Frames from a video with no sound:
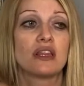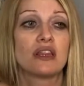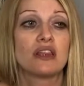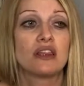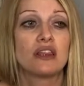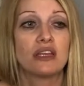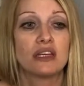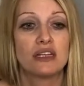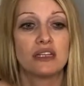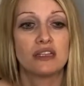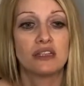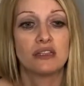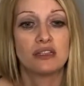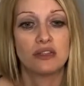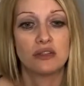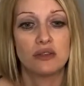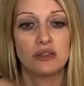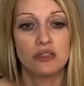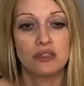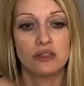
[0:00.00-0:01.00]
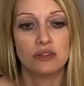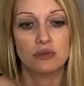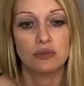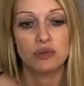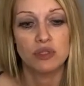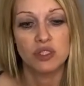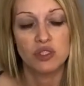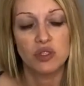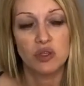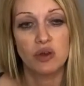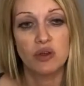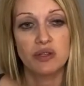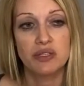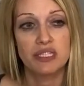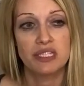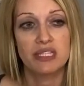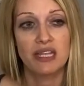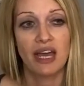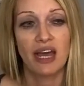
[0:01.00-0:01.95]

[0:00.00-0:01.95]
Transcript: the results